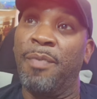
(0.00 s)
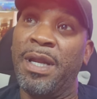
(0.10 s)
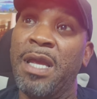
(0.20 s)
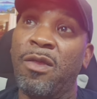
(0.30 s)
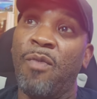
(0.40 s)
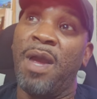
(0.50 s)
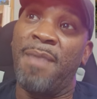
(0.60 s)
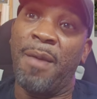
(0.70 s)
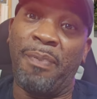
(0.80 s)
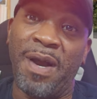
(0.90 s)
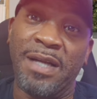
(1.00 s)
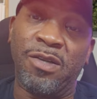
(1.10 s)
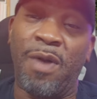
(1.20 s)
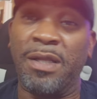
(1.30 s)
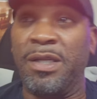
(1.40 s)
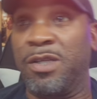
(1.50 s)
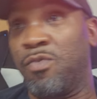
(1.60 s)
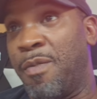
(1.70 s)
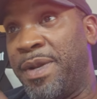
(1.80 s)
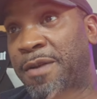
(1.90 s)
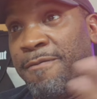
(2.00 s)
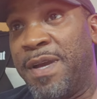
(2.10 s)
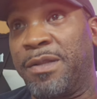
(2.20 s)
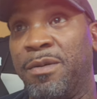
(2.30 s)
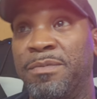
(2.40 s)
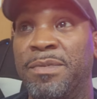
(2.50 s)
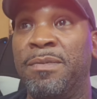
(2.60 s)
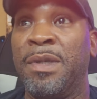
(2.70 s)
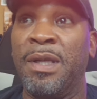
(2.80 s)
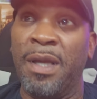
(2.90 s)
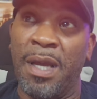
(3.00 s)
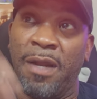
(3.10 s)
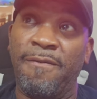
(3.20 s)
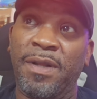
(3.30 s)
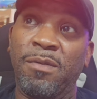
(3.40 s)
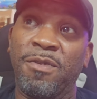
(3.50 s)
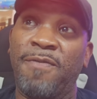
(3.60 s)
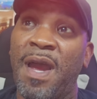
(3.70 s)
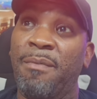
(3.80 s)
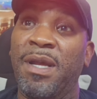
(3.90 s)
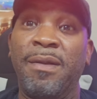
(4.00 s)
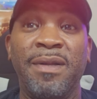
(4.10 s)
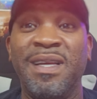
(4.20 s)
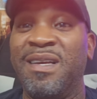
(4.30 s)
But either way, man, prayers go out to this woman, the victim, and the victim's family.